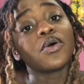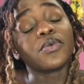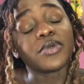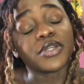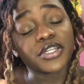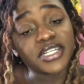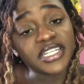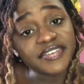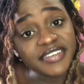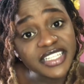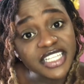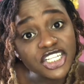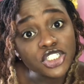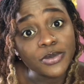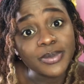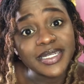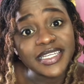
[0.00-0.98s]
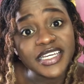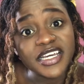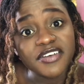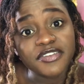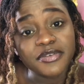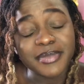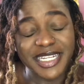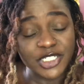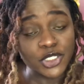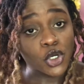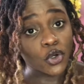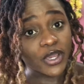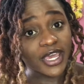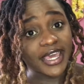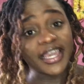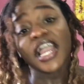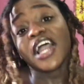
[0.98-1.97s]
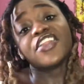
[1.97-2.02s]
We are leaving the Jubilee government,
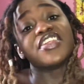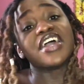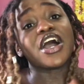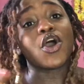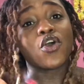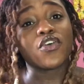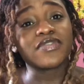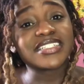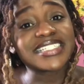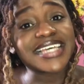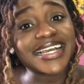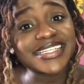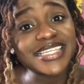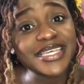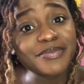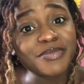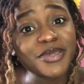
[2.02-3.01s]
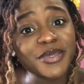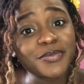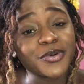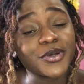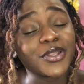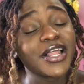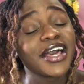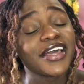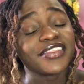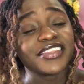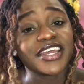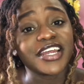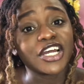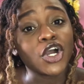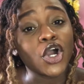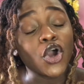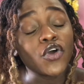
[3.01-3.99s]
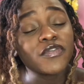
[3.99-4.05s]
okay? They are overtaxing people. They
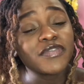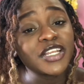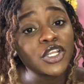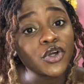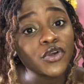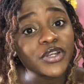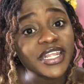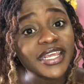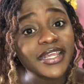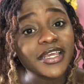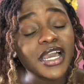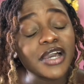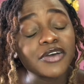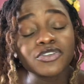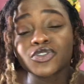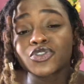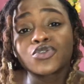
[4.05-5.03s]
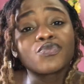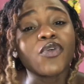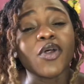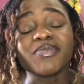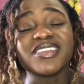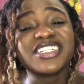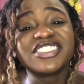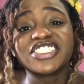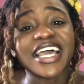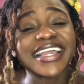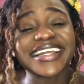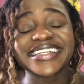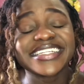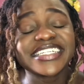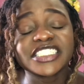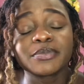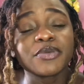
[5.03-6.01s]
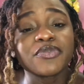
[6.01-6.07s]
are overloaning from the
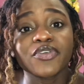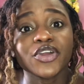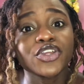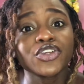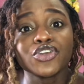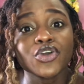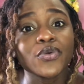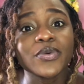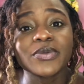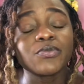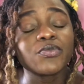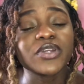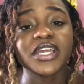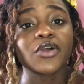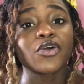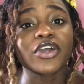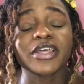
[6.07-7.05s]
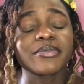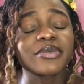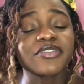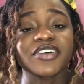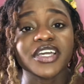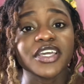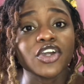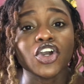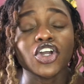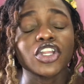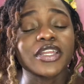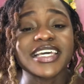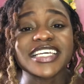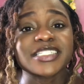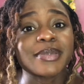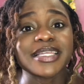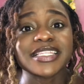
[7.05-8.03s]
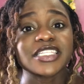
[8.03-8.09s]
Chinese. Before you know it, we are going to be fucking
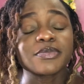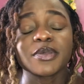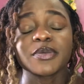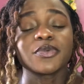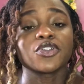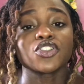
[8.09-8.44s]
colonized by these people.